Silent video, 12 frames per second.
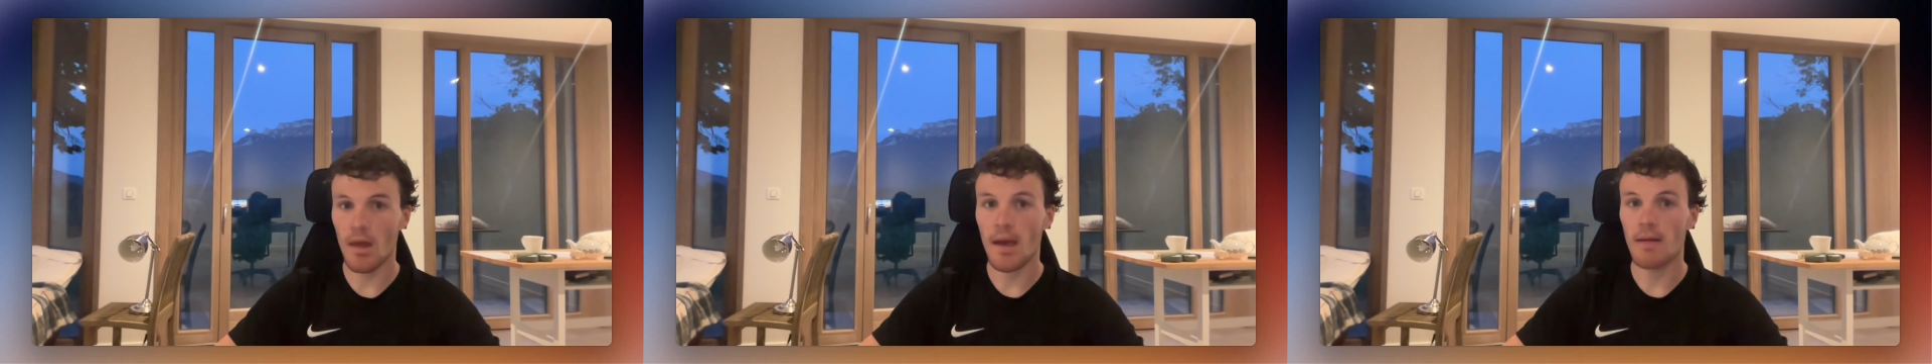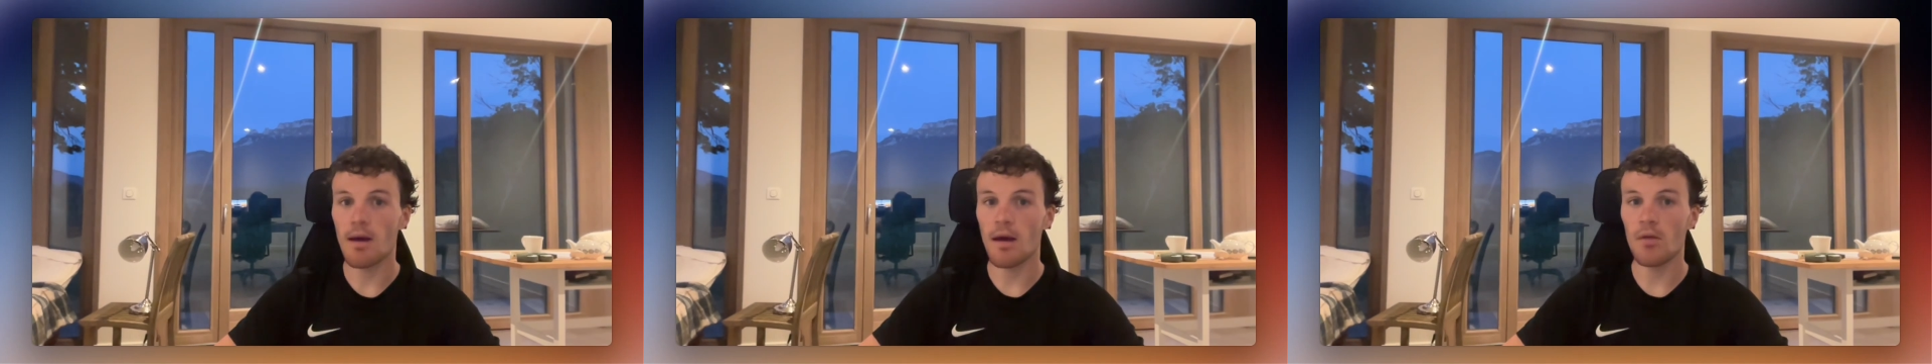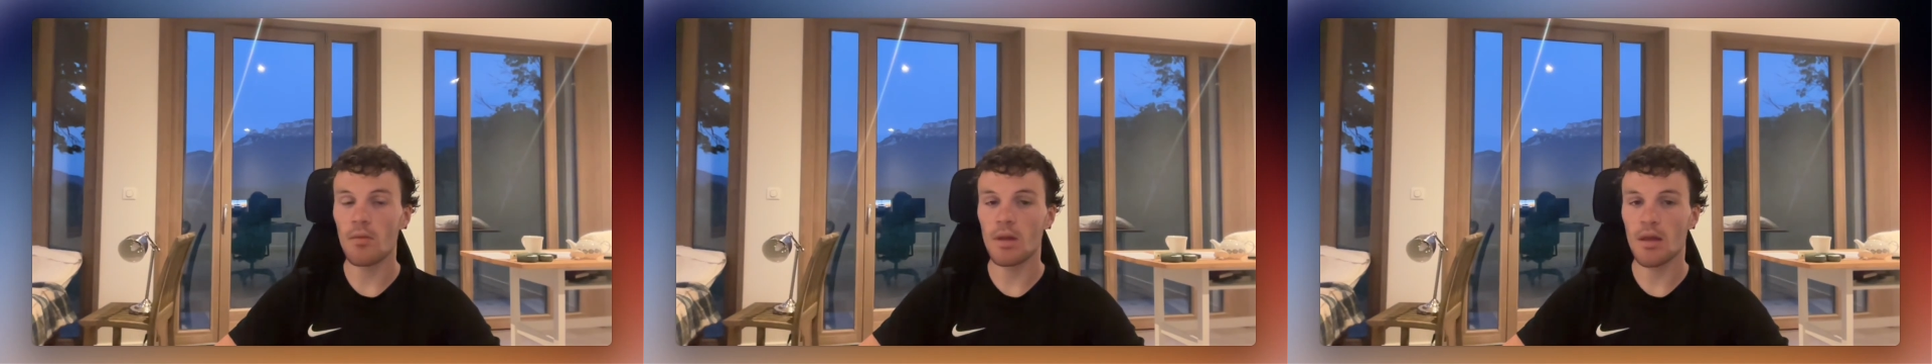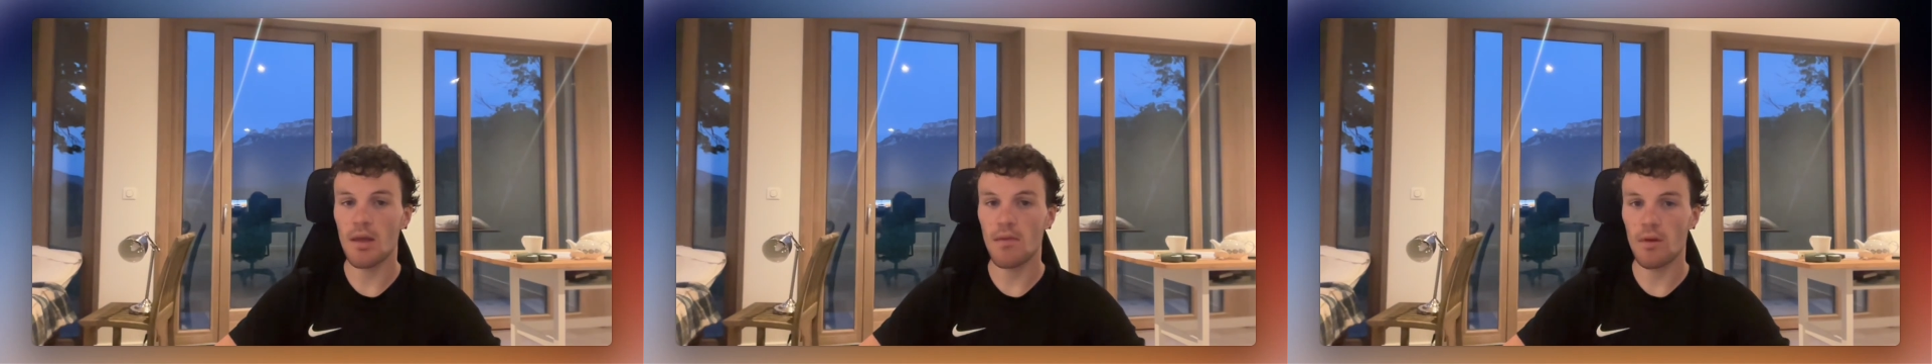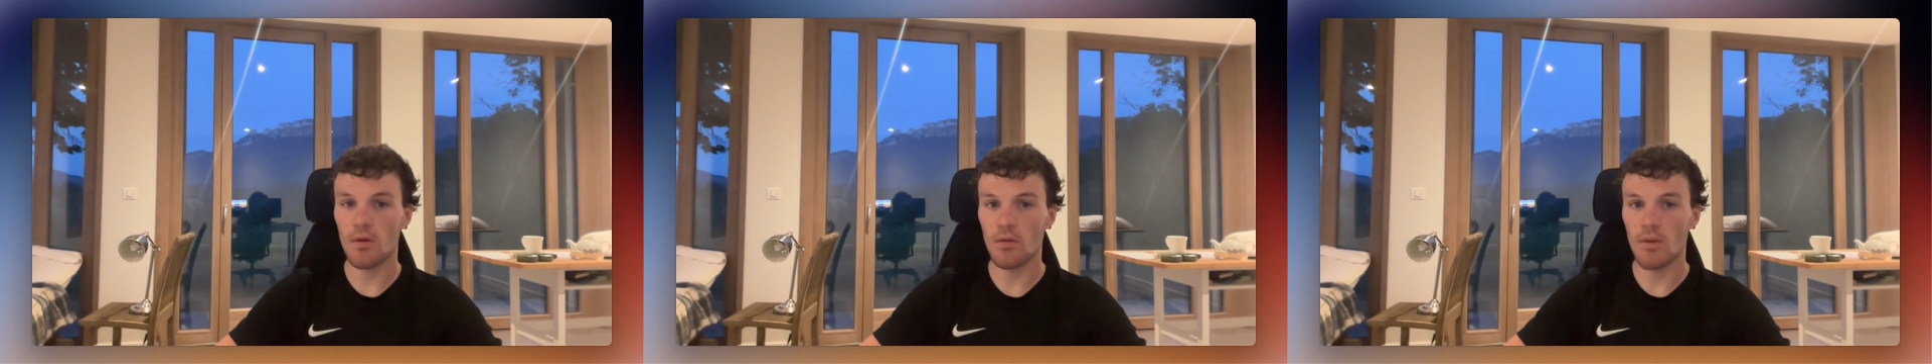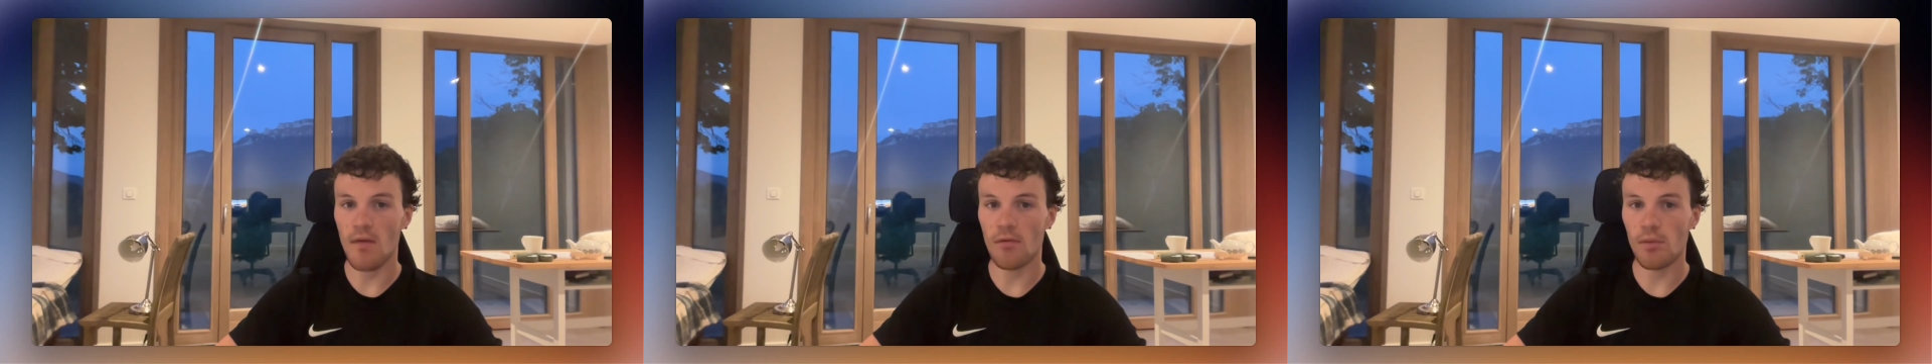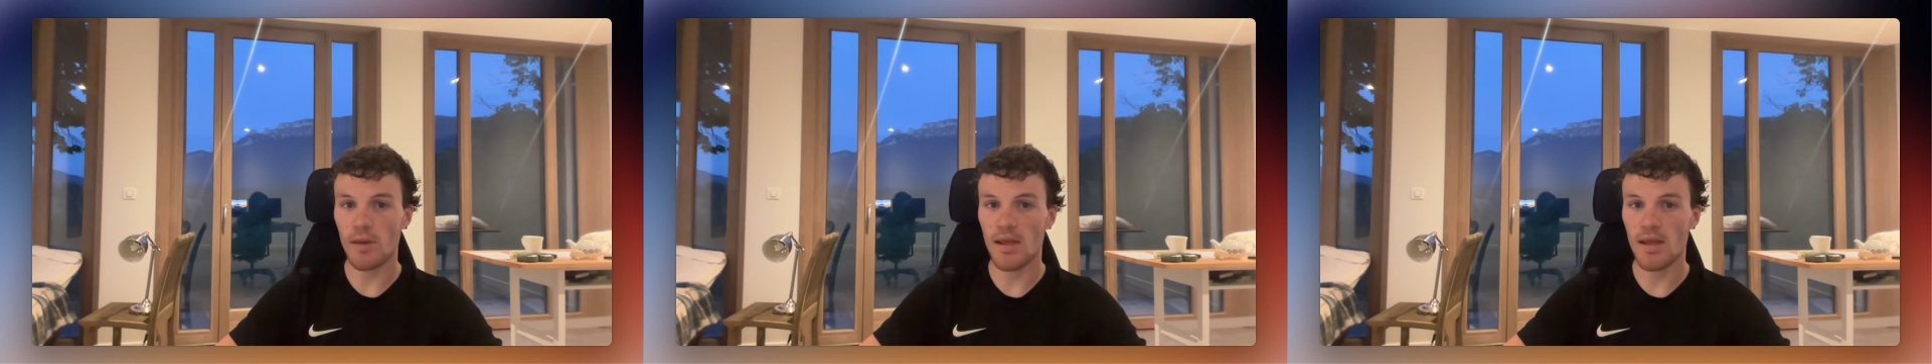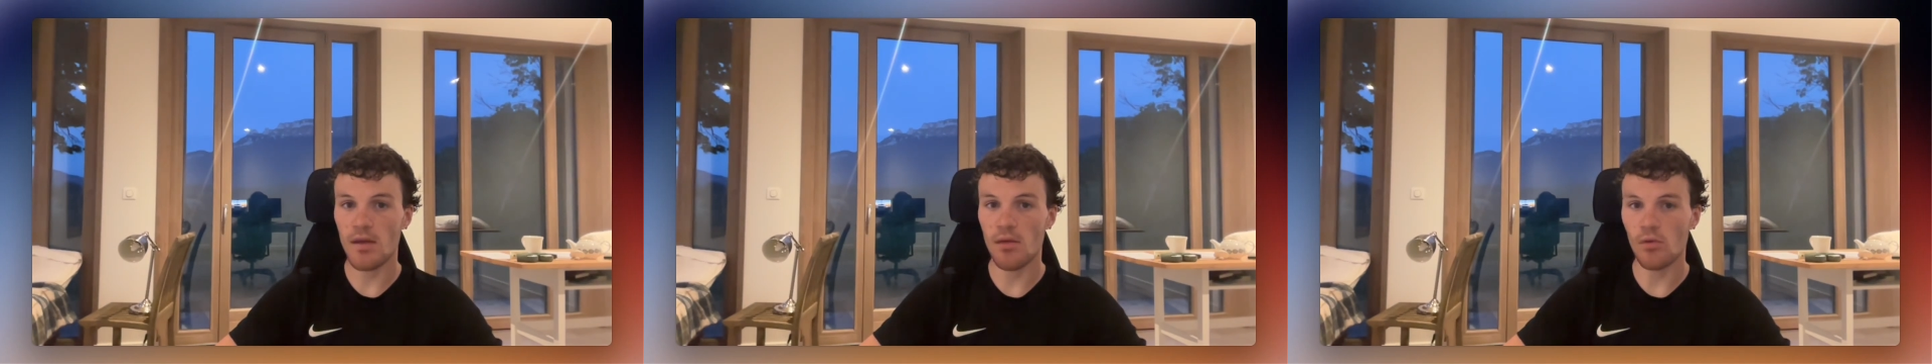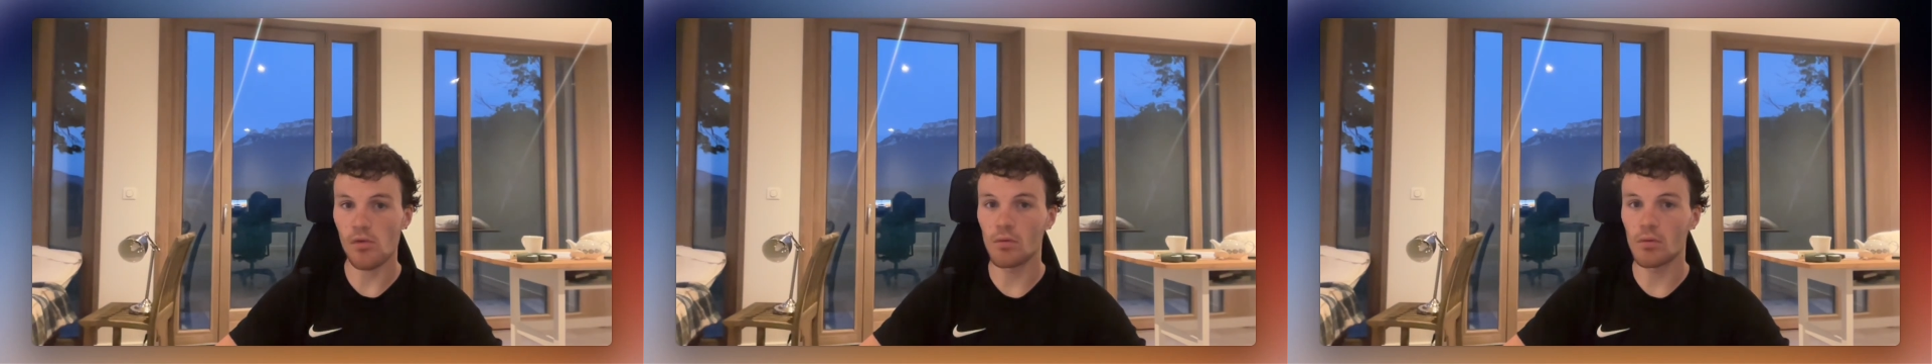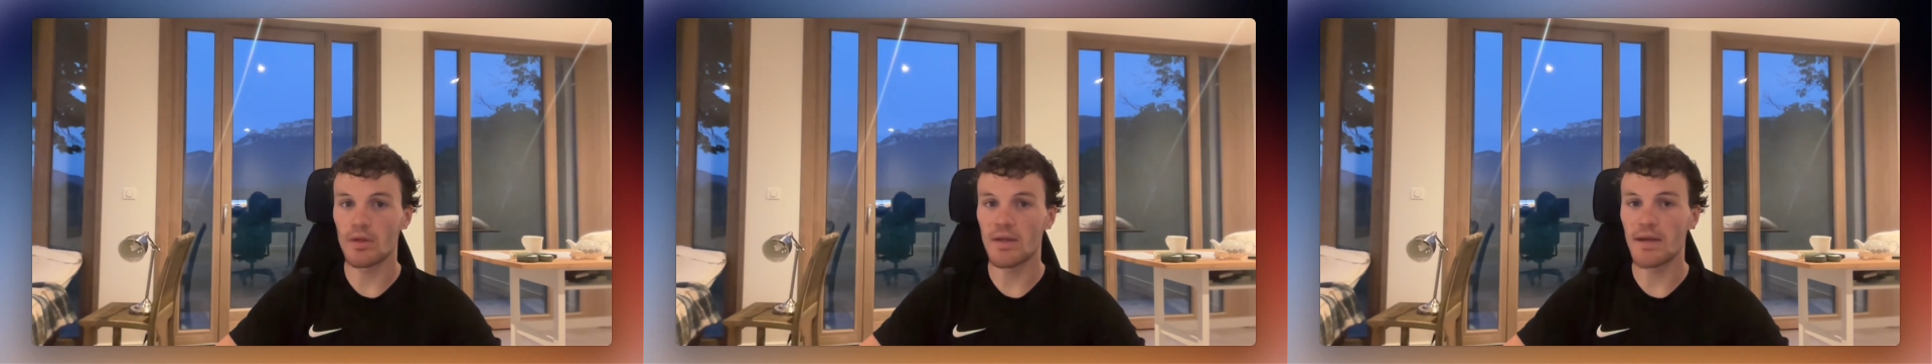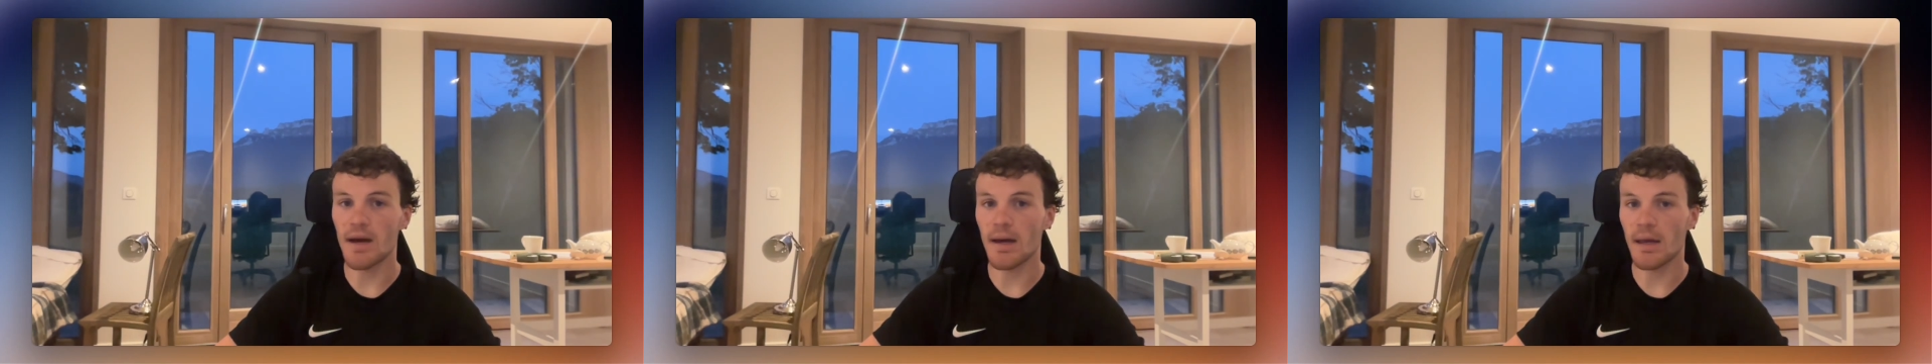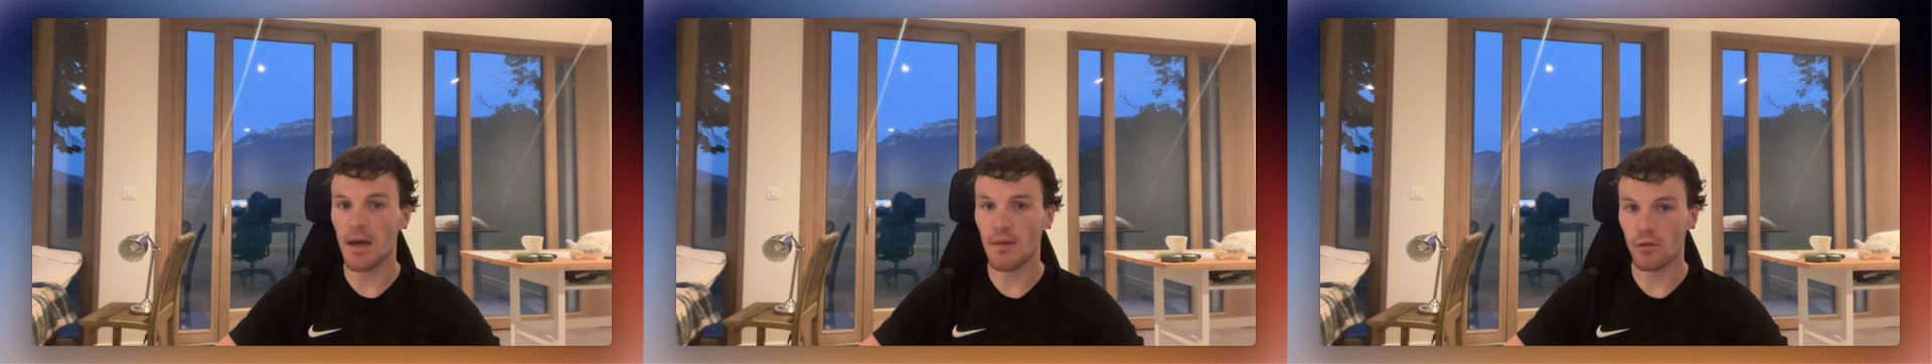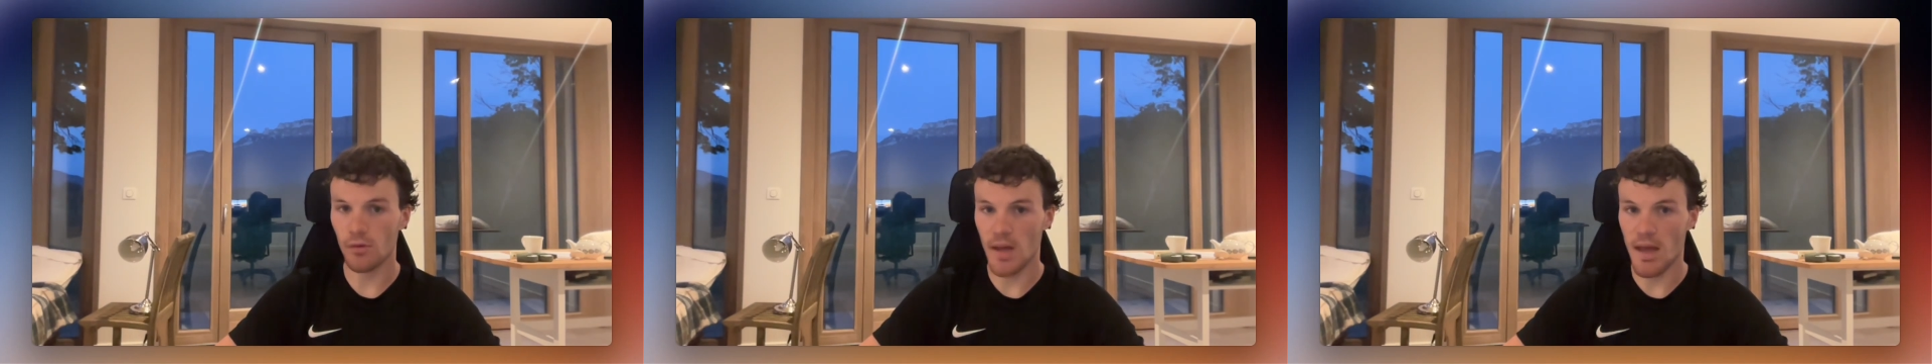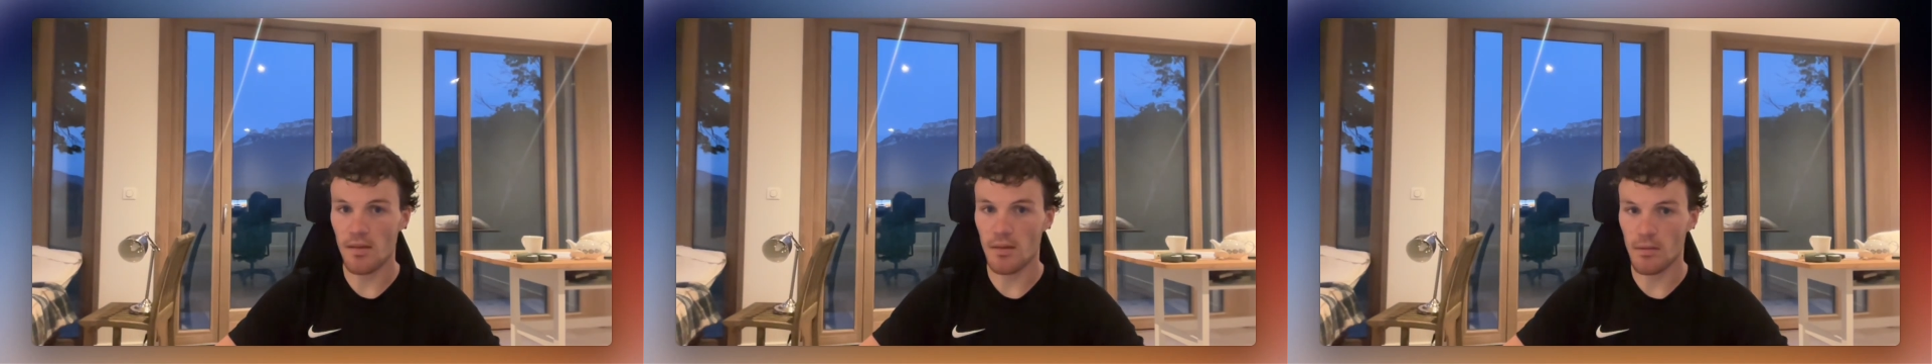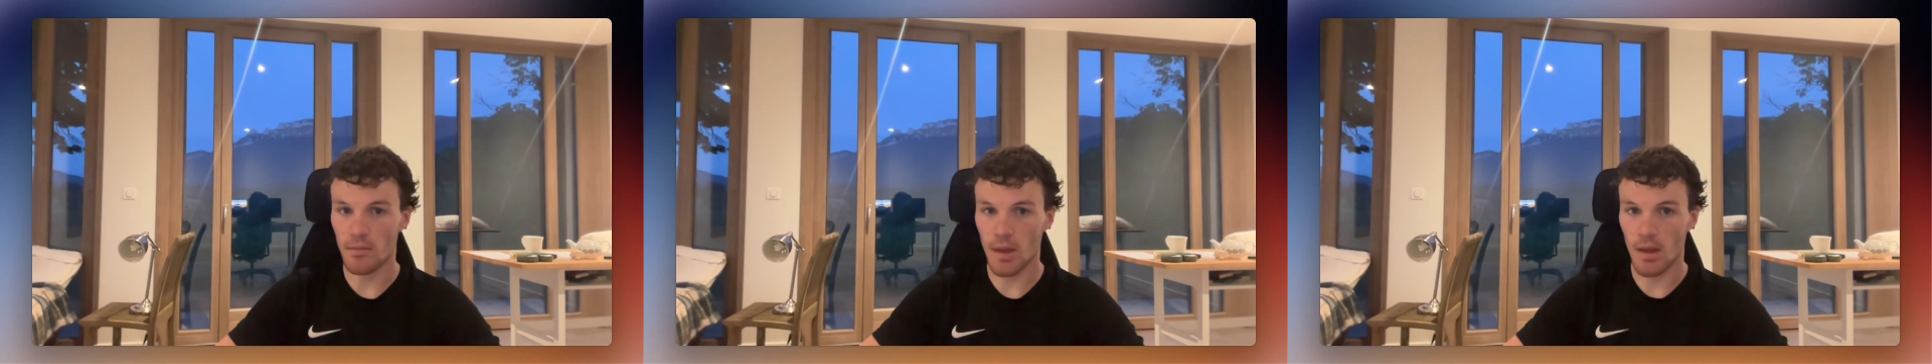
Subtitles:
and I will give you every rule that I have created.